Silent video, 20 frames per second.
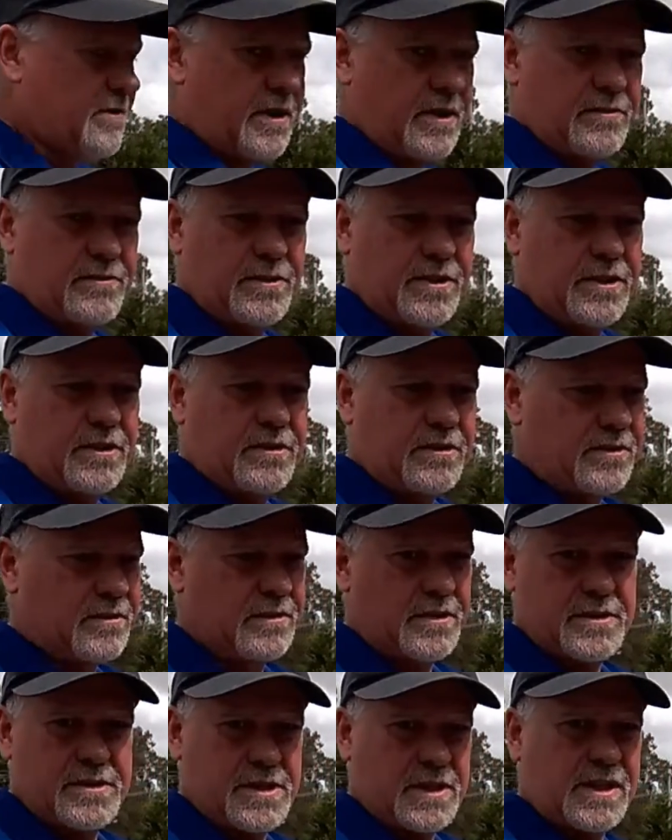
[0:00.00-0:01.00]
wheel.
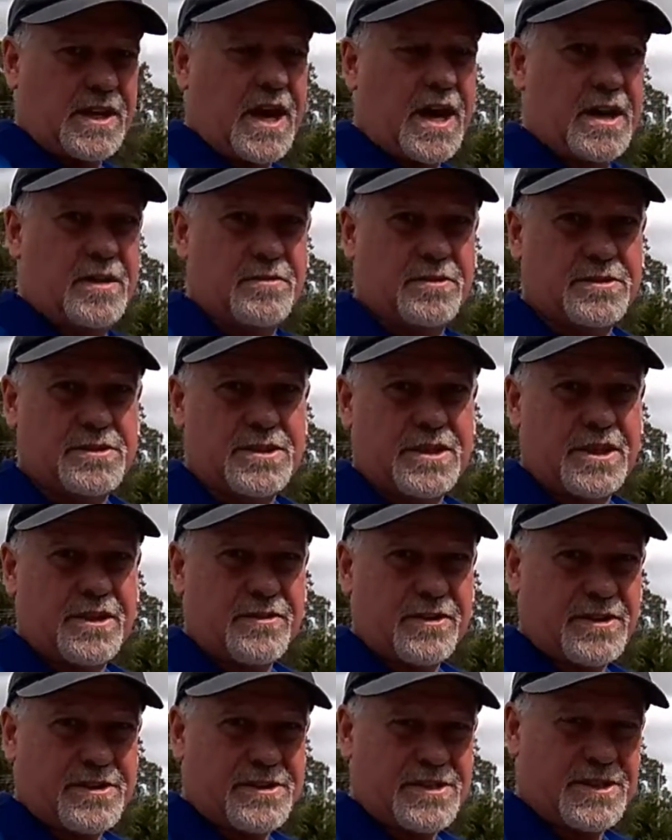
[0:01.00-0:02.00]
It's a cable steering
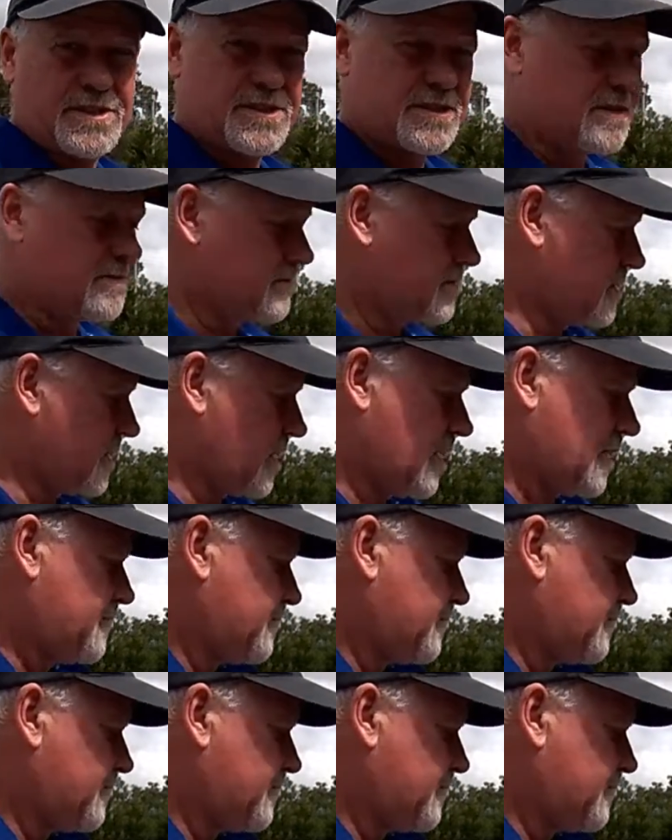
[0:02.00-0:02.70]
system, so